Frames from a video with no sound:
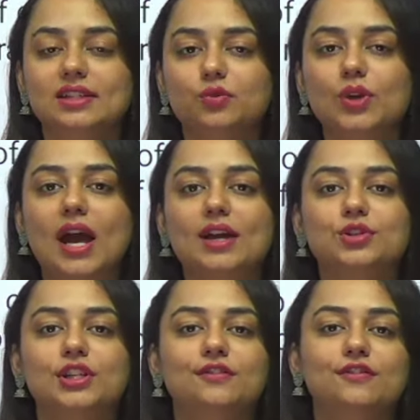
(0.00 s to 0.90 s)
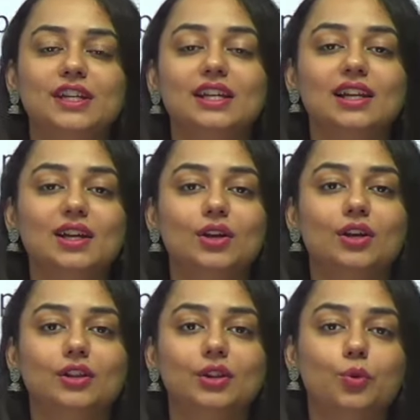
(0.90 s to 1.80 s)
we actually feeling
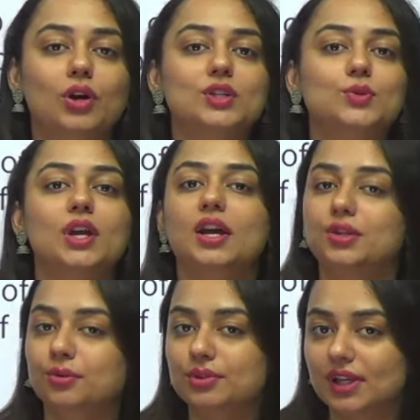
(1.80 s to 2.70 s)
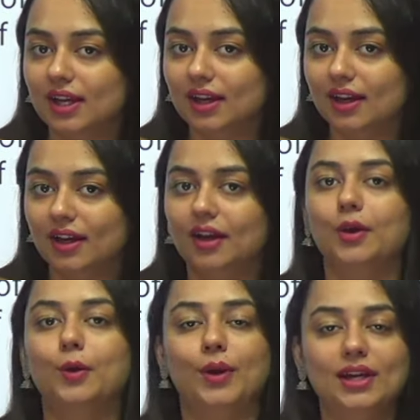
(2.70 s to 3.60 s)
the words we are using,
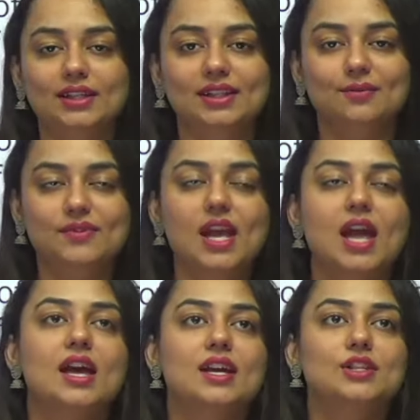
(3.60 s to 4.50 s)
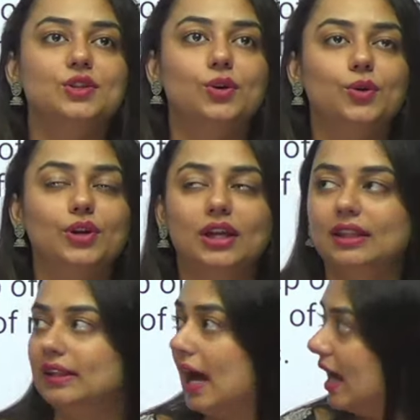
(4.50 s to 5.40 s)
right? So
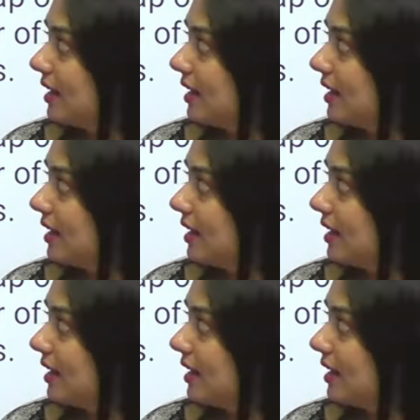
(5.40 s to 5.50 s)
that